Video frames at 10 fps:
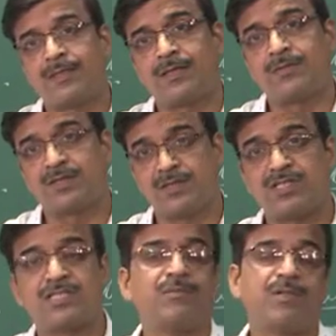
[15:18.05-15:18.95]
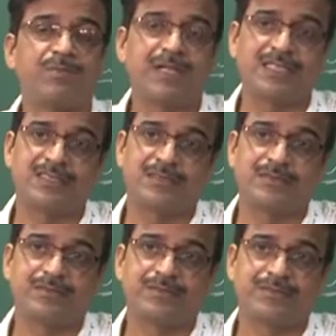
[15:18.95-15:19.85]
with a reasonable price.
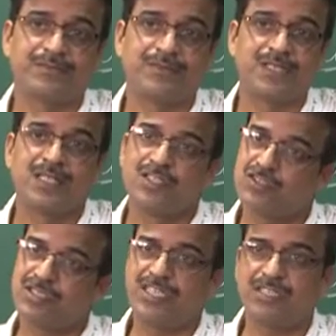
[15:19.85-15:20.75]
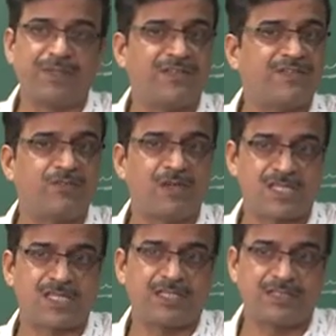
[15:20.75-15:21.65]
So, that is the benefit one
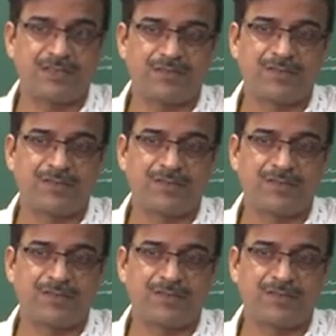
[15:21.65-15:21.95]
side,